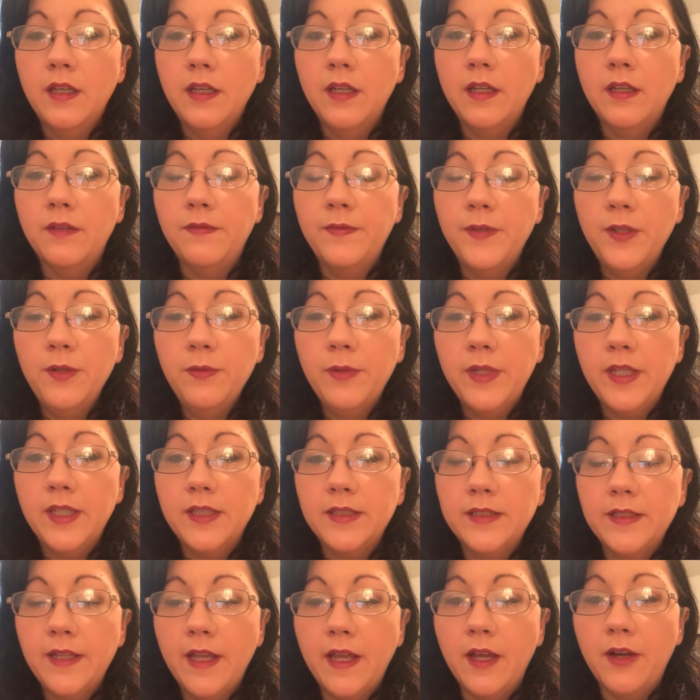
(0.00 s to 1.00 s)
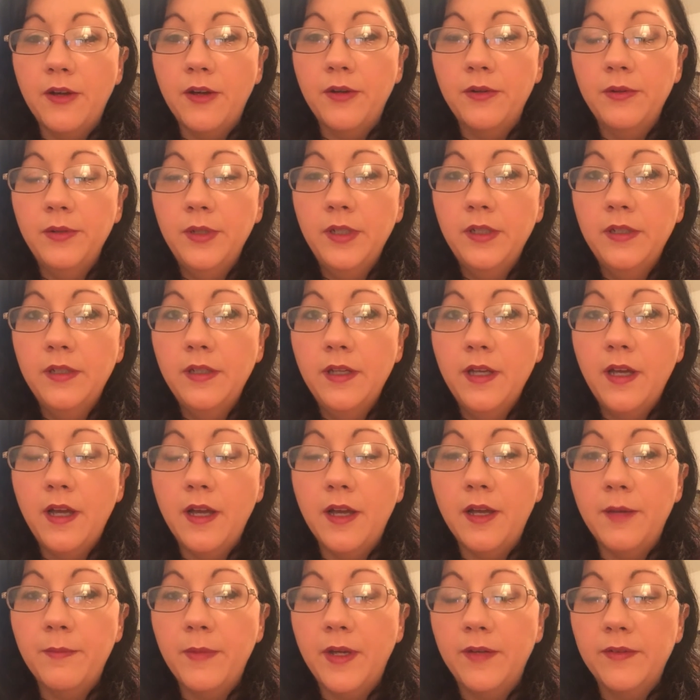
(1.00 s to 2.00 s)
a few weeks now
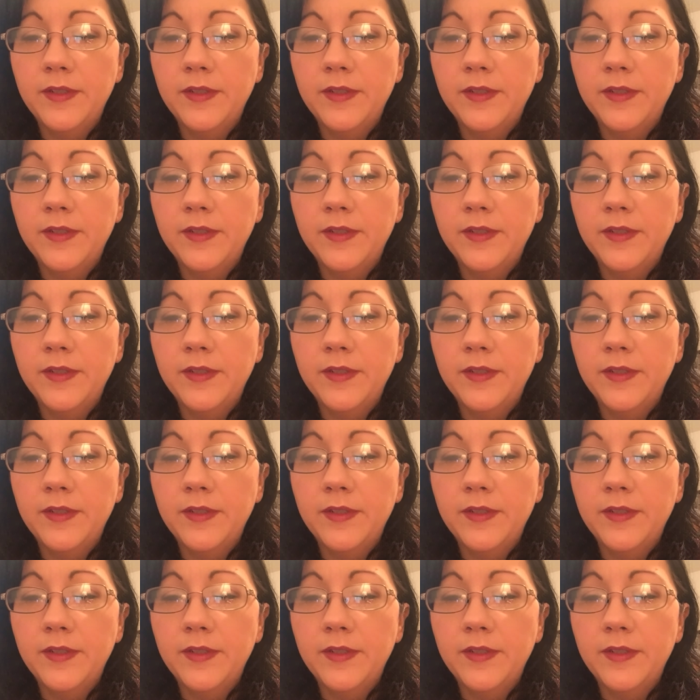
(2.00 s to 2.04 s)
um,